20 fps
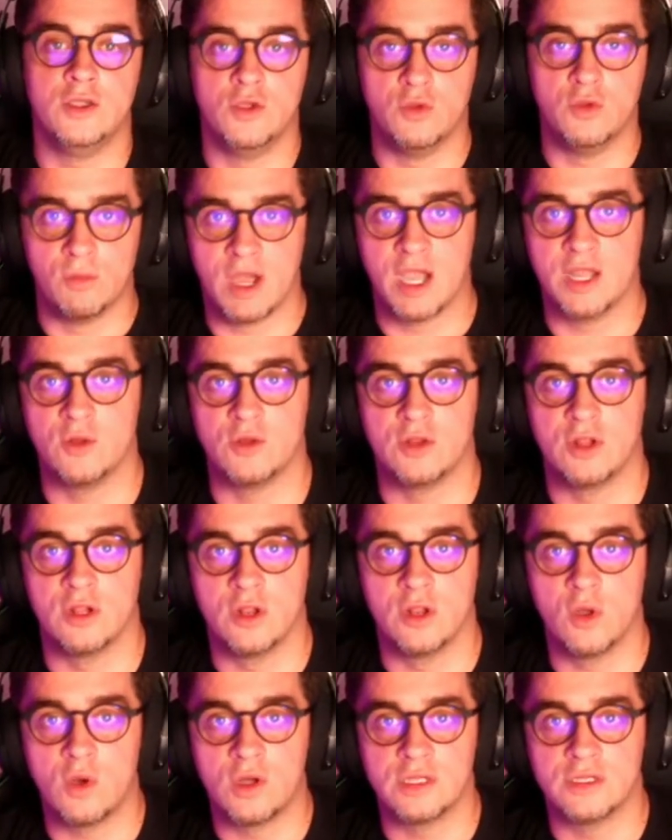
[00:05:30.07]
you mine on the
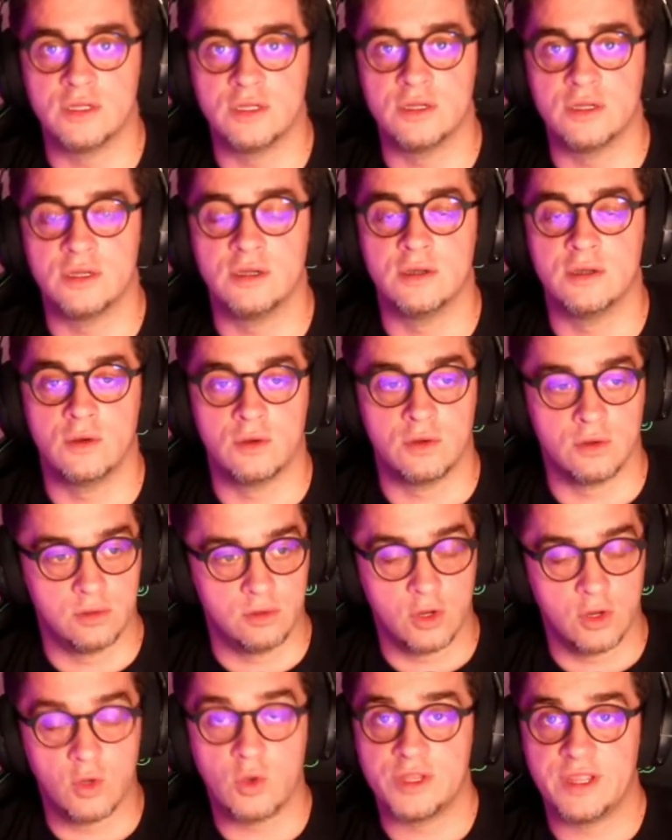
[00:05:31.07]

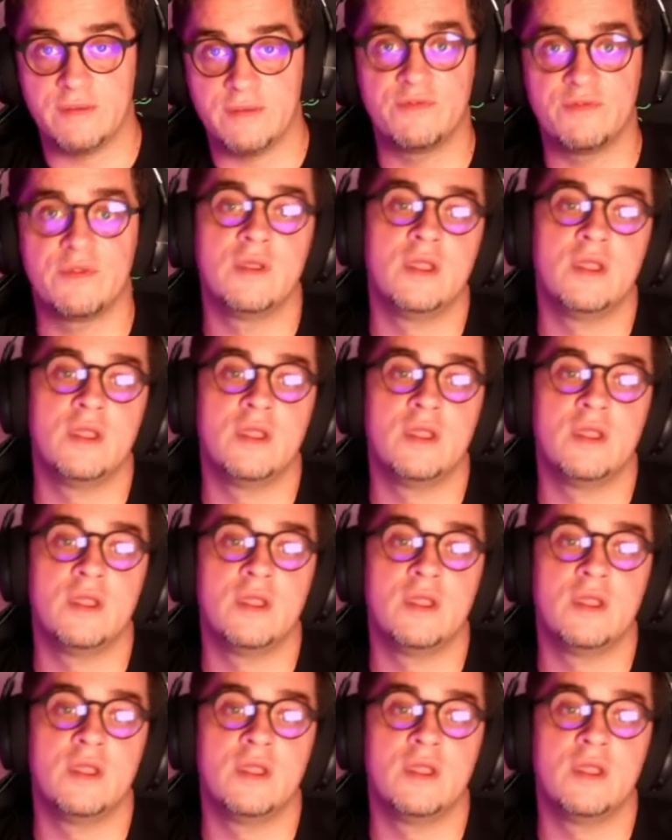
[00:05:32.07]
lower depth,